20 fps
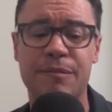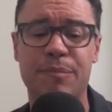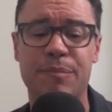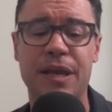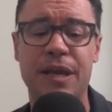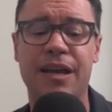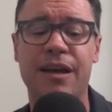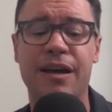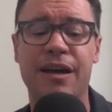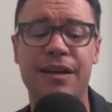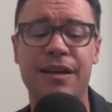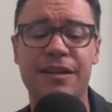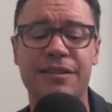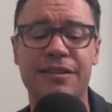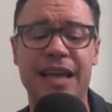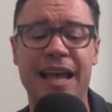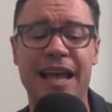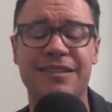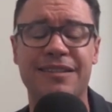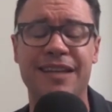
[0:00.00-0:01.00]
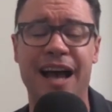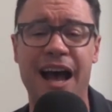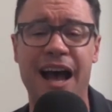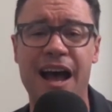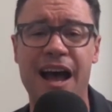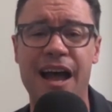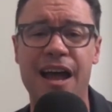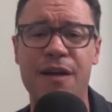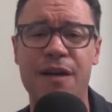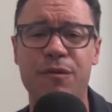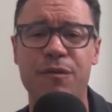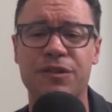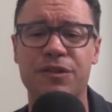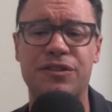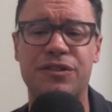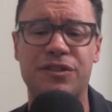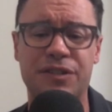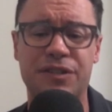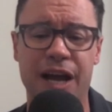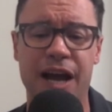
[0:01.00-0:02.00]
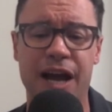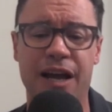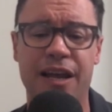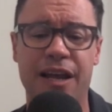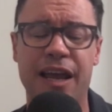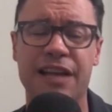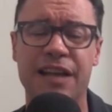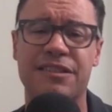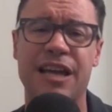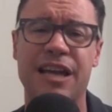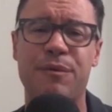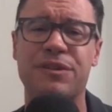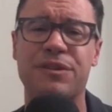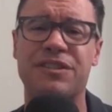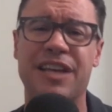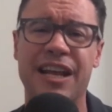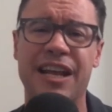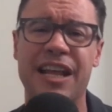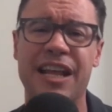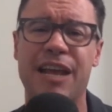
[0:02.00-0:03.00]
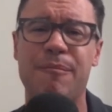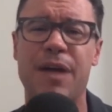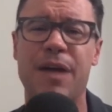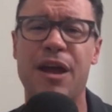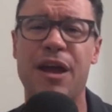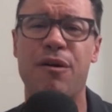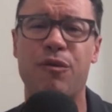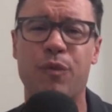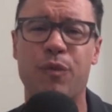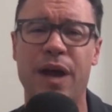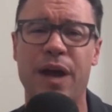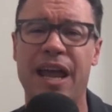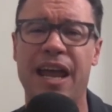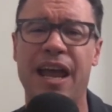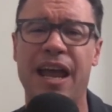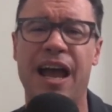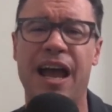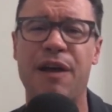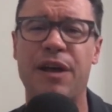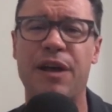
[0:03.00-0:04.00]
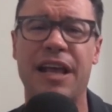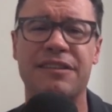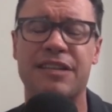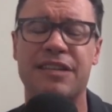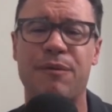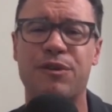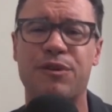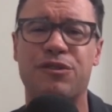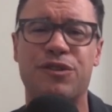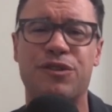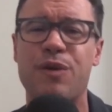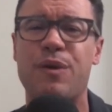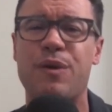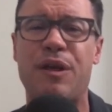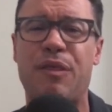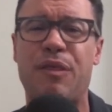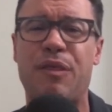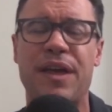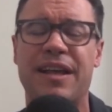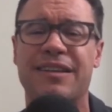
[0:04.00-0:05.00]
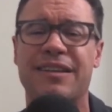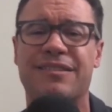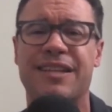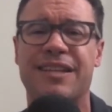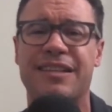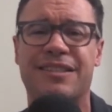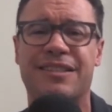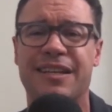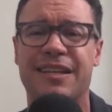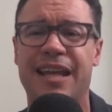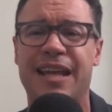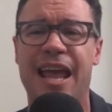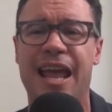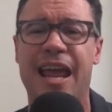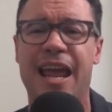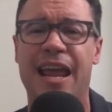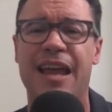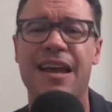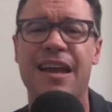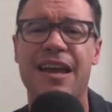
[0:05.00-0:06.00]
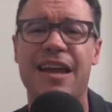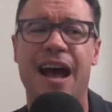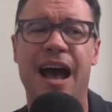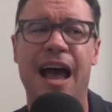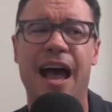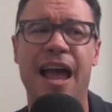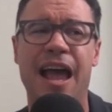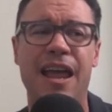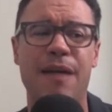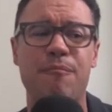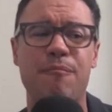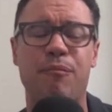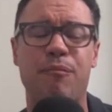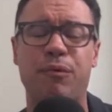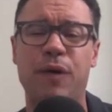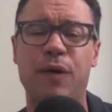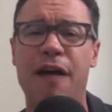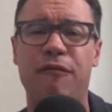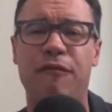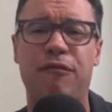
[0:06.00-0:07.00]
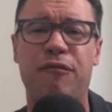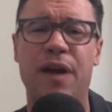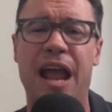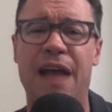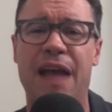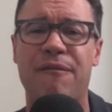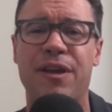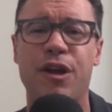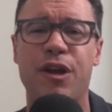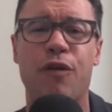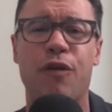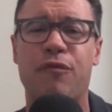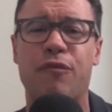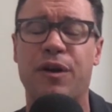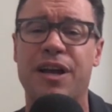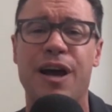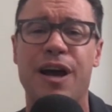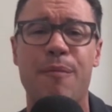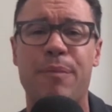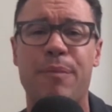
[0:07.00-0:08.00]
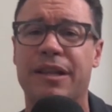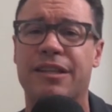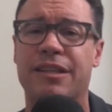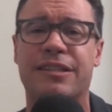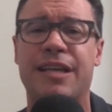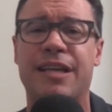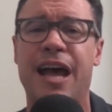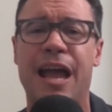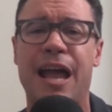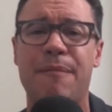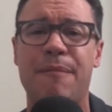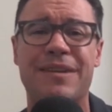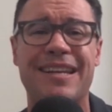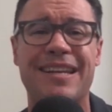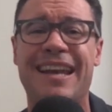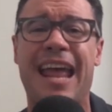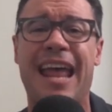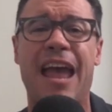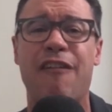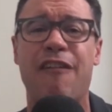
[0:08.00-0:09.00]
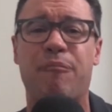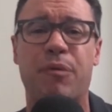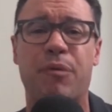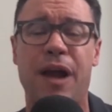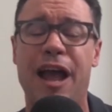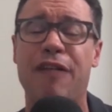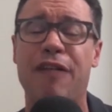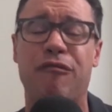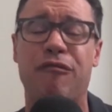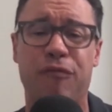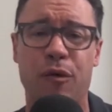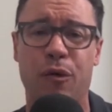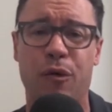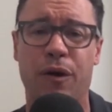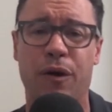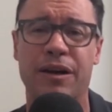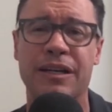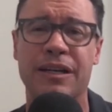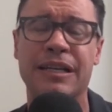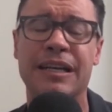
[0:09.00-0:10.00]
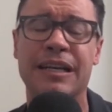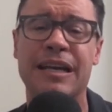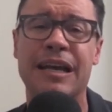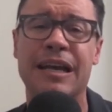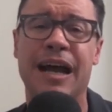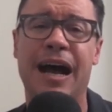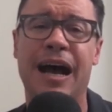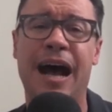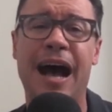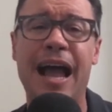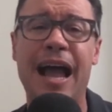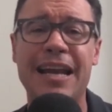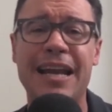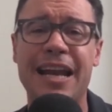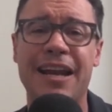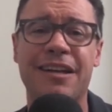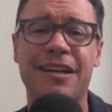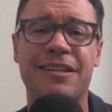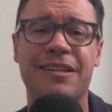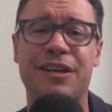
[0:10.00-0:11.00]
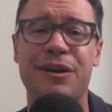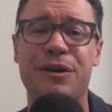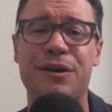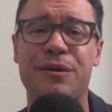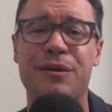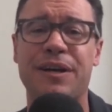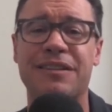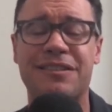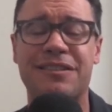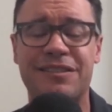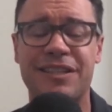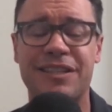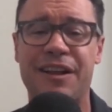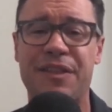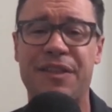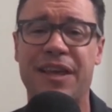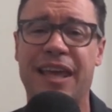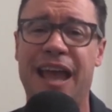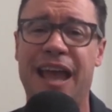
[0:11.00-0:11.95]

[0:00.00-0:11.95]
because as I was stuck, as I was getting in my own way, I, as I was doing things that today I am proud for having overcome, but at the time didn't have pride for, I needed to go and sit on the